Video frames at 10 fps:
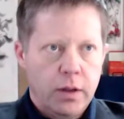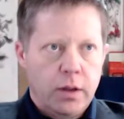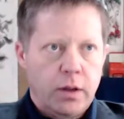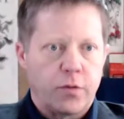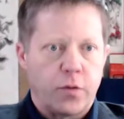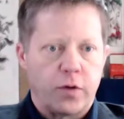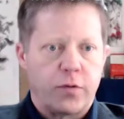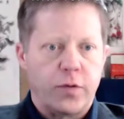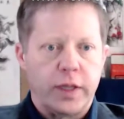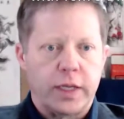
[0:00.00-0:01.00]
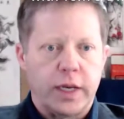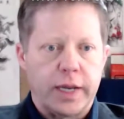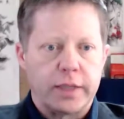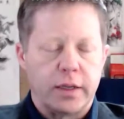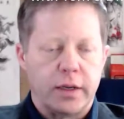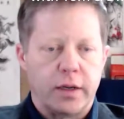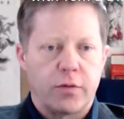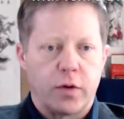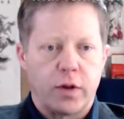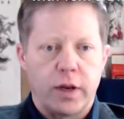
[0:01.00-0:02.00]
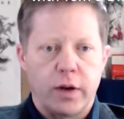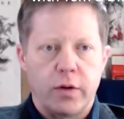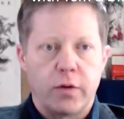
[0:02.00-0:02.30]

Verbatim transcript: as far as feeling connected, as far and as